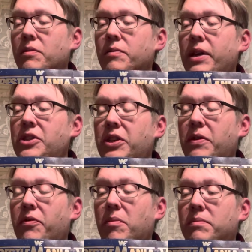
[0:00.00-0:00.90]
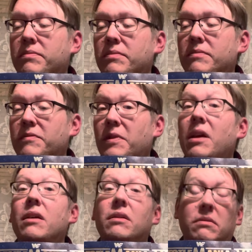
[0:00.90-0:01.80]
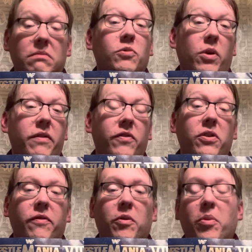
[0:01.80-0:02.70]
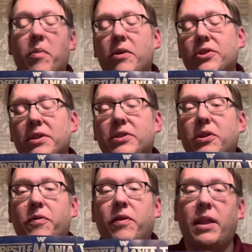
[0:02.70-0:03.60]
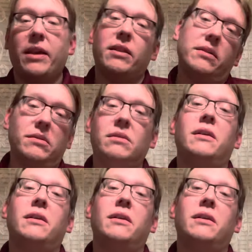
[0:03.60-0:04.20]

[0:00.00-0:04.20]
ranging from quite a few different promotions. So if you like this